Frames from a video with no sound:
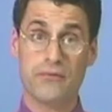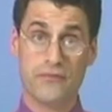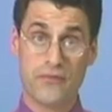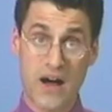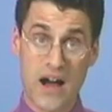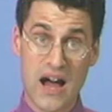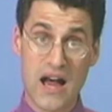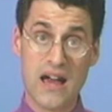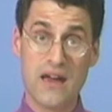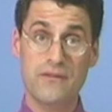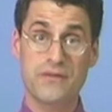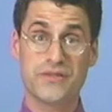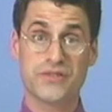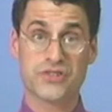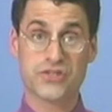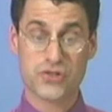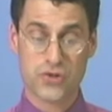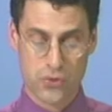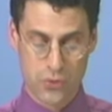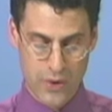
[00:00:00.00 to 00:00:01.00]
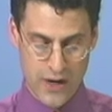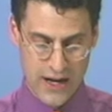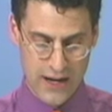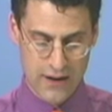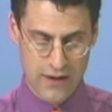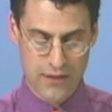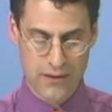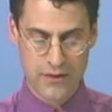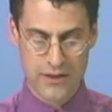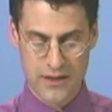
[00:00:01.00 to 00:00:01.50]
5
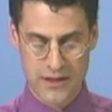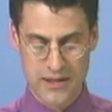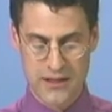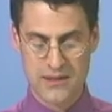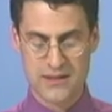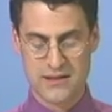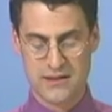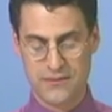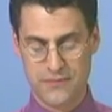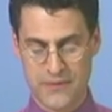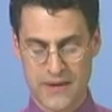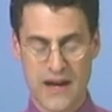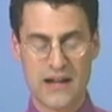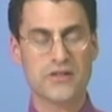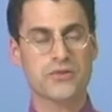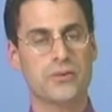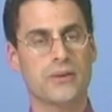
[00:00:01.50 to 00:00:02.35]
squared is, in fact,